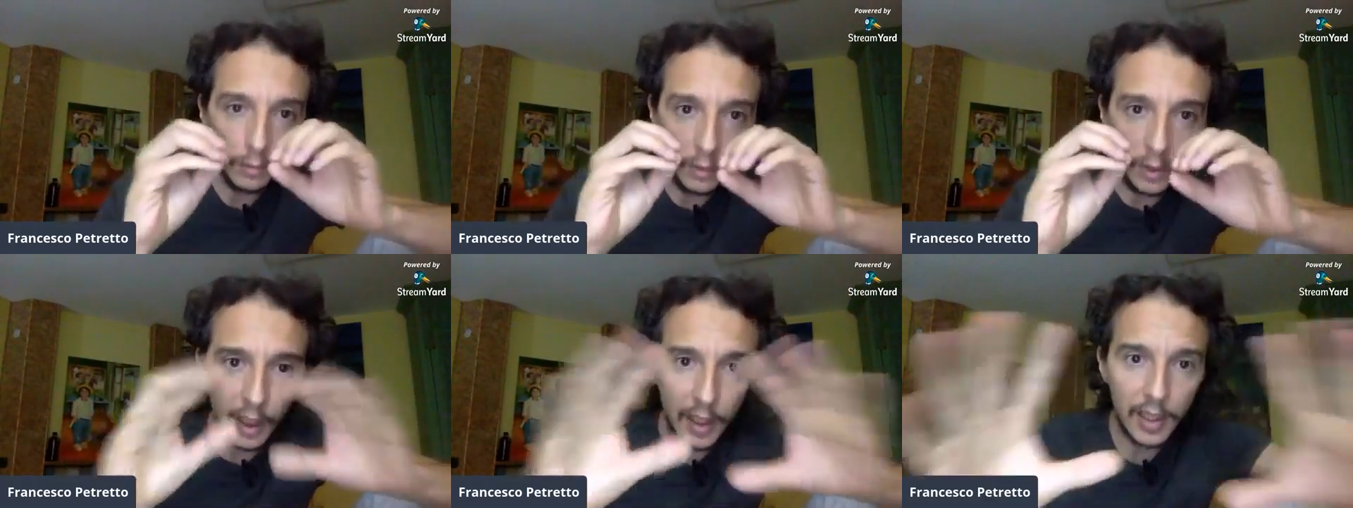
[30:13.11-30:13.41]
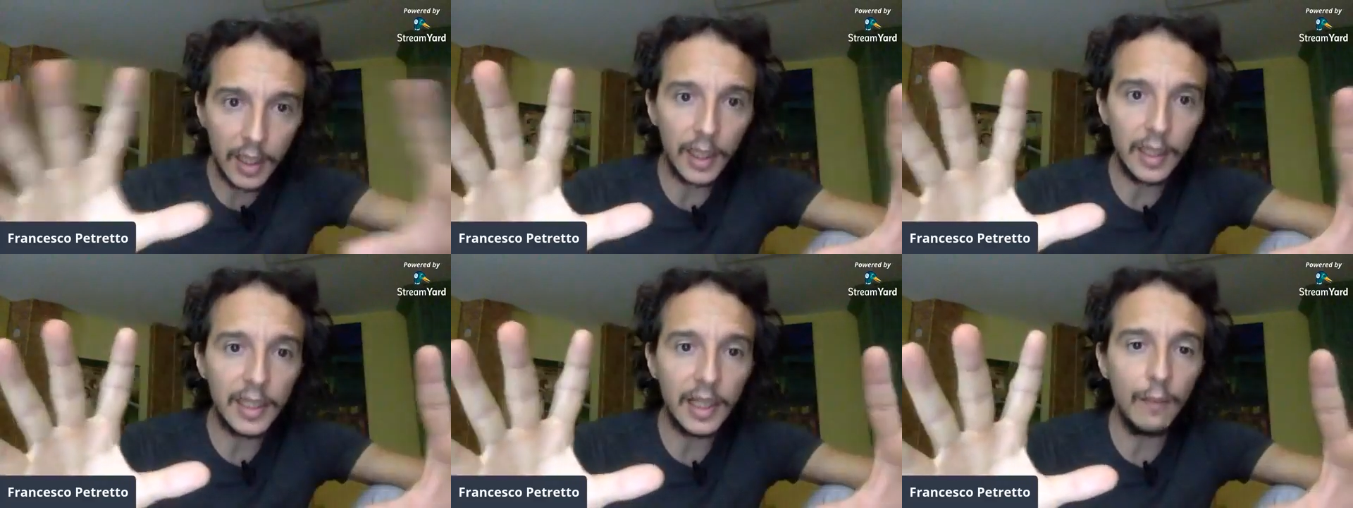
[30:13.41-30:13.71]

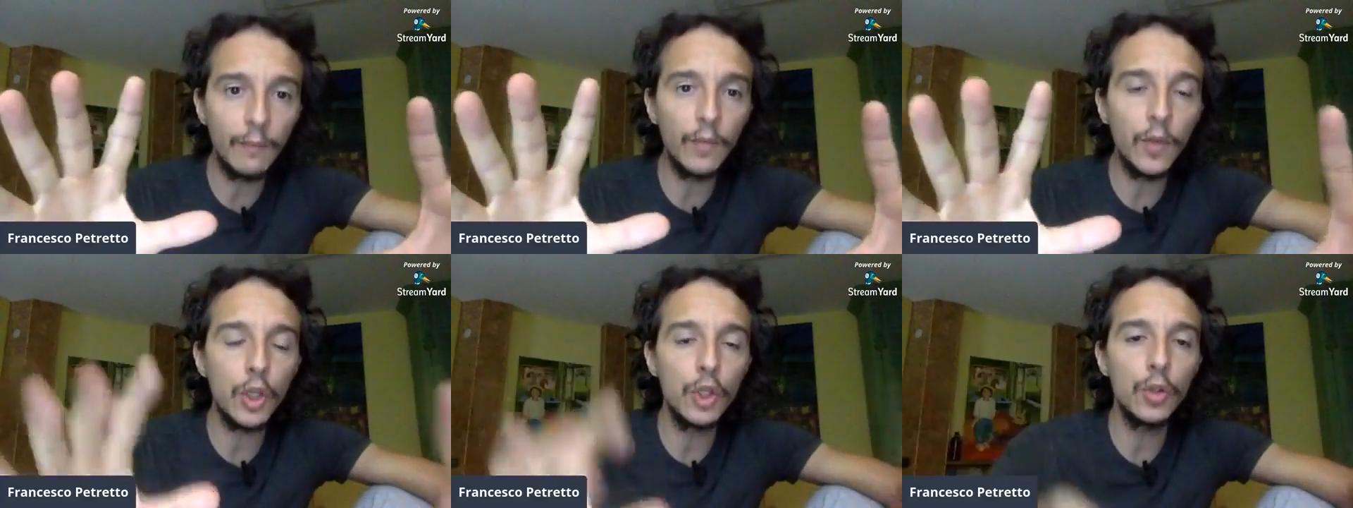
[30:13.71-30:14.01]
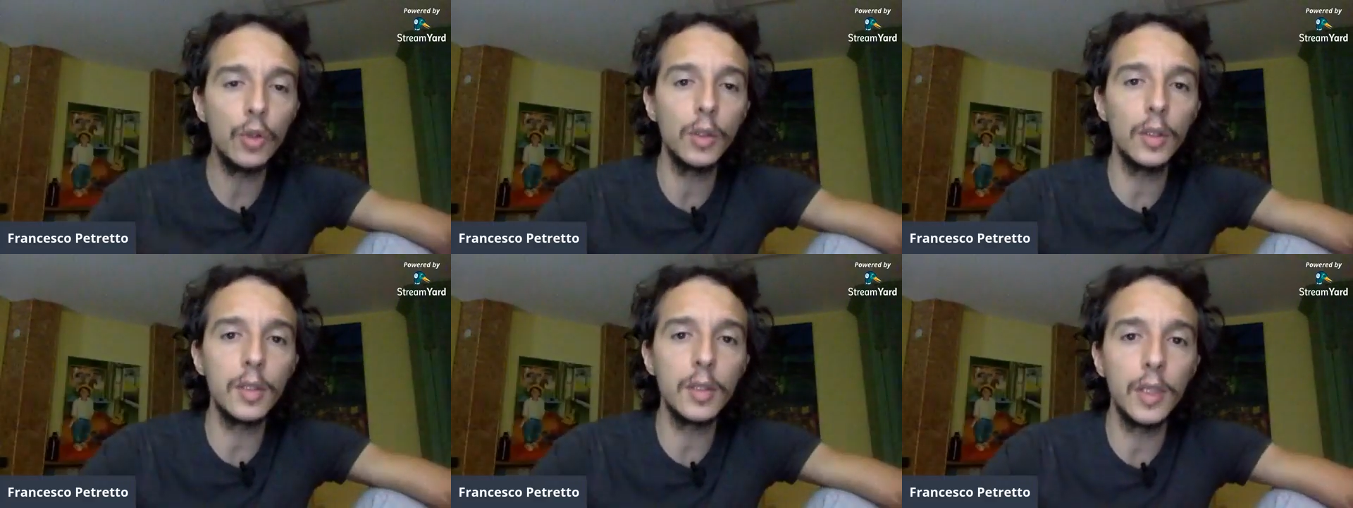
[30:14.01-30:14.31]
these are some
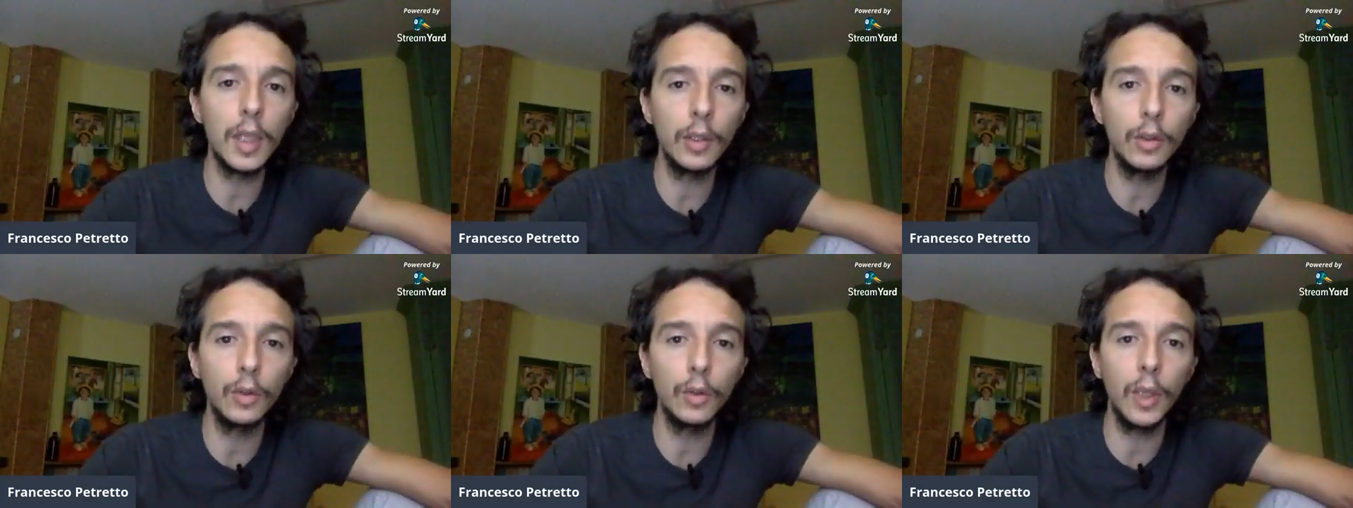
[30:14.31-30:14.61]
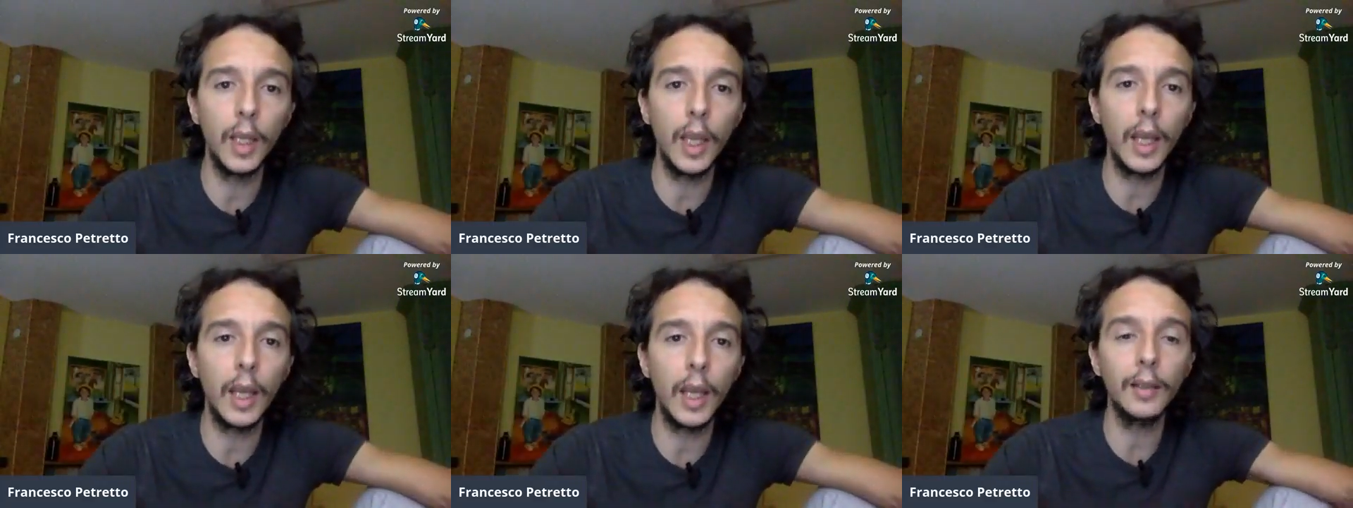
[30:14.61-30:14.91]
visuals that
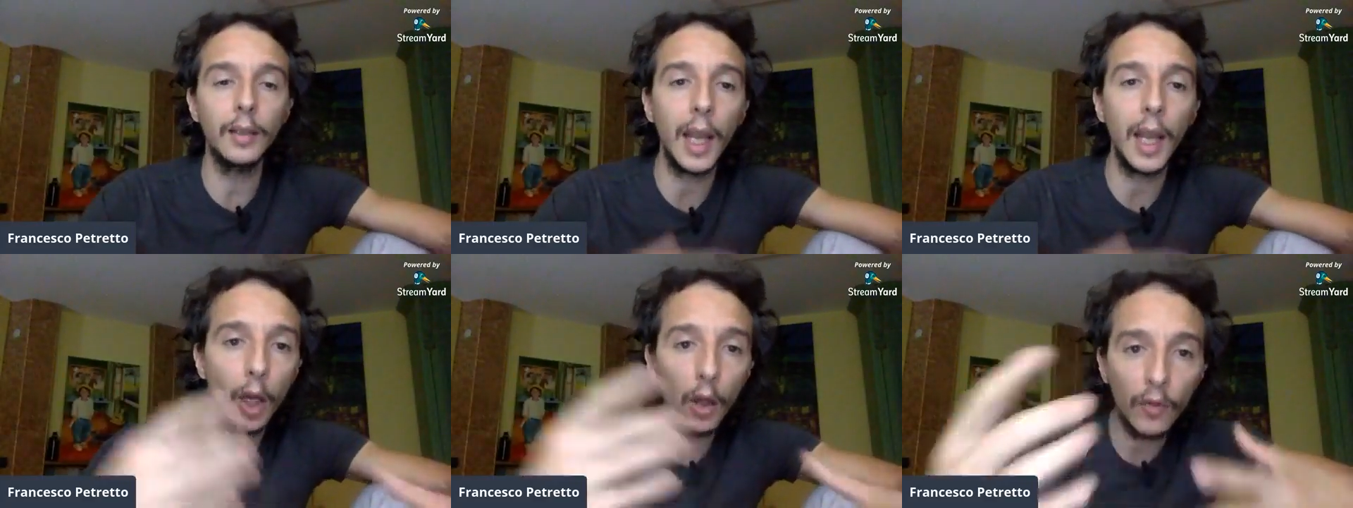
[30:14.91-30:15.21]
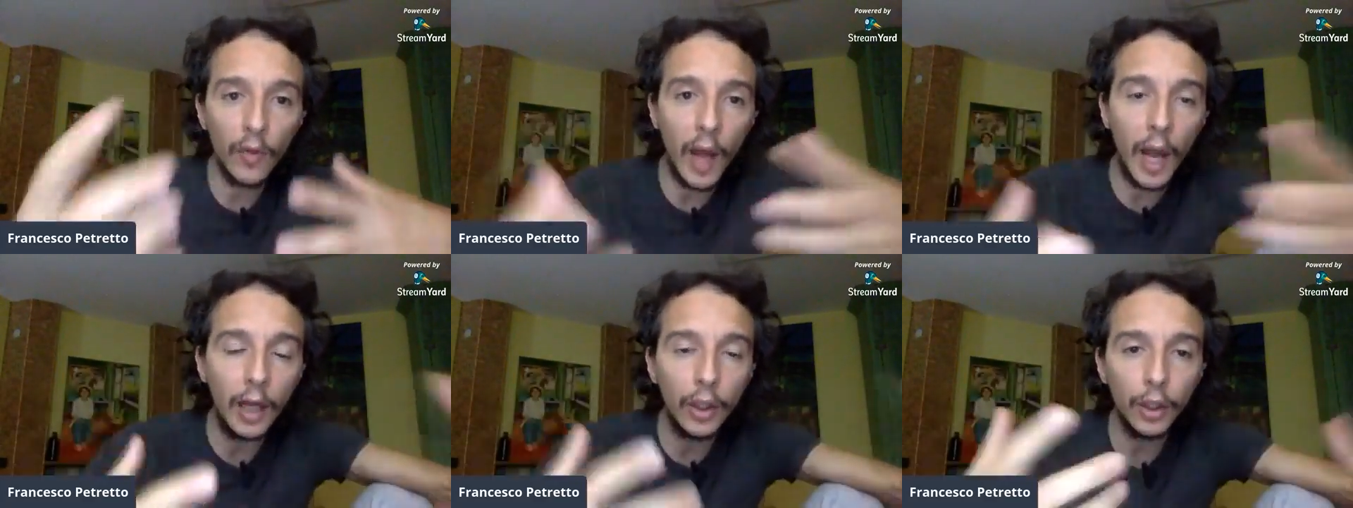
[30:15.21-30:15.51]
you can kind
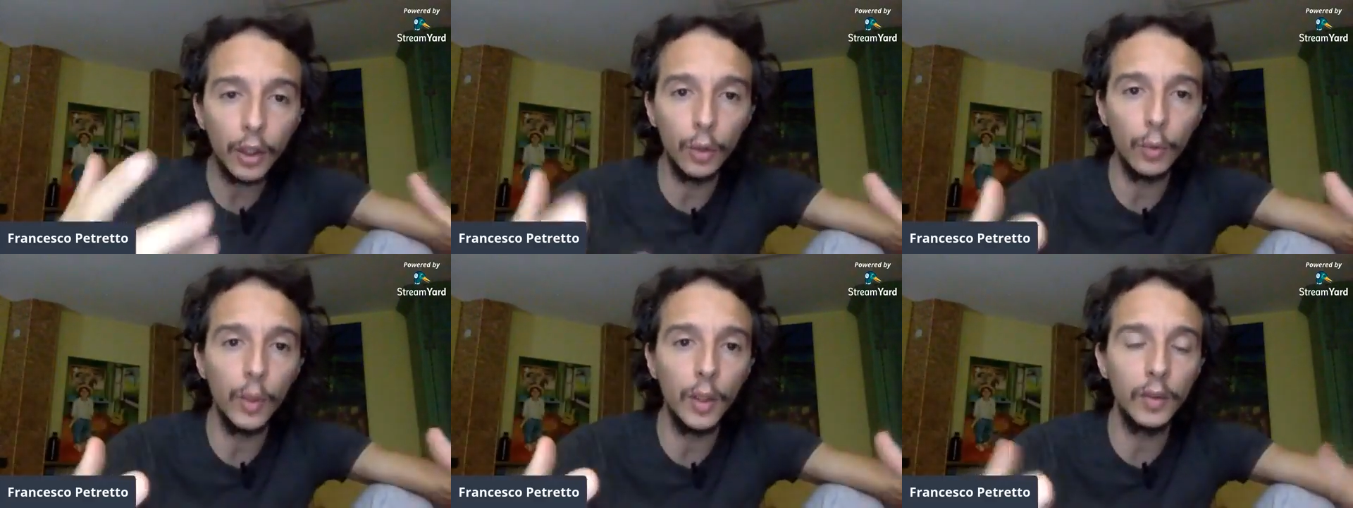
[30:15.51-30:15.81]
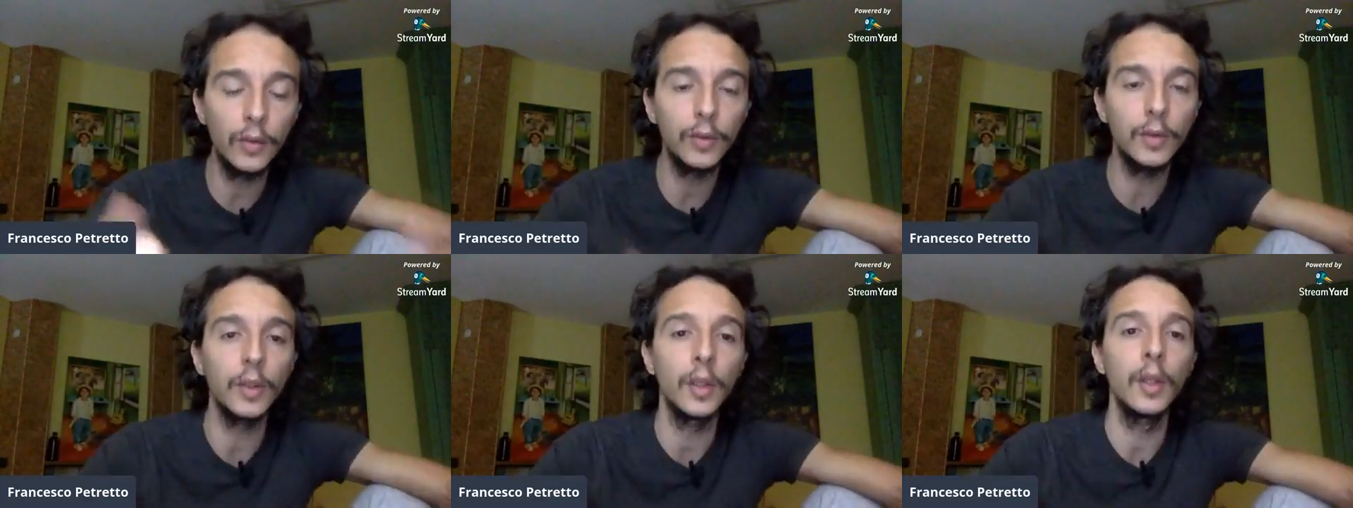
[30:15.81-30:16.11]
of argue
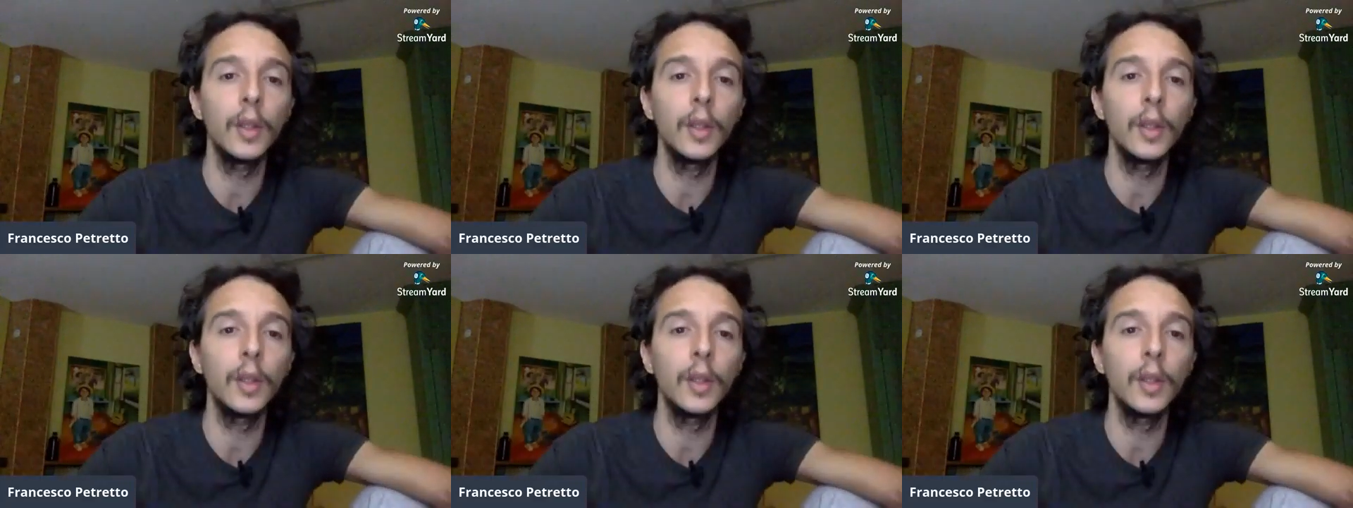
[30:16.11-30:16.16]
with